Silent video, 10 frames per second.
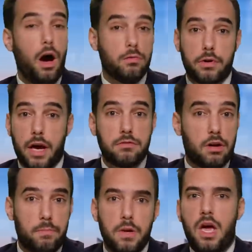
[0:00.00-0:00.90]
Oh, okay,
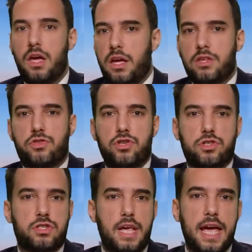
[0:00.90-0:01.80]
so it's
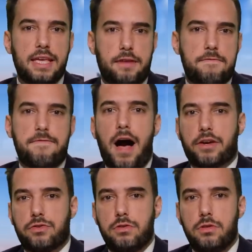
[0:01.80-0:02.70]
just saying that Fox